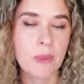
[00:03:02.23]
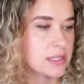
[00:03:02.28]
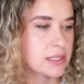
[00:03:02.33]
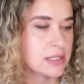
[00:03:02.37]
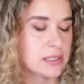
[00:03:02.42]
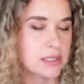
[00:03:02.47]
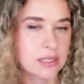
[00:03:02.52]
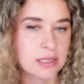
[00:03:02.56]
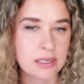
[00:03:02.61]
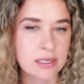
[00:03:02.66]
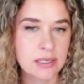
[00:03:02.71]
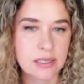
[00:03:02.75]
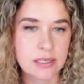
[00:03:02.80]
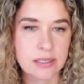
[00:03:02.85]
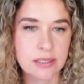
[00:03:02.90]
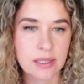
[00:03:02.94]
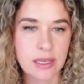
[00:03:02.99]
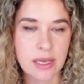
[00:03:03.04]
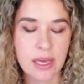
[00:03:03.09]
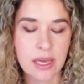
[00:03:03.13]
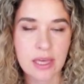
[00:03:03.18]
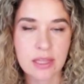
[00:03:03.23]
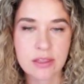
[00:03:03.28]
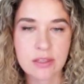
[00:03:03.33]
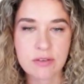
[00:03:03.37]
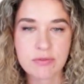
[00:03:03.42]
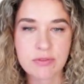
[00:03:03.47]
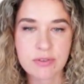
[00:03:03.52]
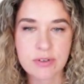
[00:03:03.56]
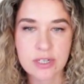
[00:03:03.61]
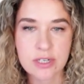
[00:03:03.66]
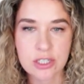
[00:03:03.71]
sink, and
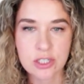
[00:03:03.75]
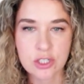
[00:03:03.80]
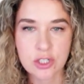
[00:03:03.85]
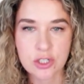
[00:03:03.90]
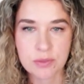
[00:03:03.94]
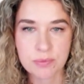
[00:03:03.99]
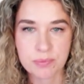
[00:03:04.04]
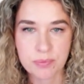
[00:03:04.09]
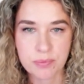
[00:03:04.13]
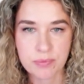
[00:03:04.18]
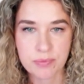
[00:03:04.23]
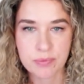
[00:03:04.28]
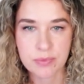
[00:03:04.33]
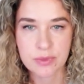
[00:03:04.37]
the fridge.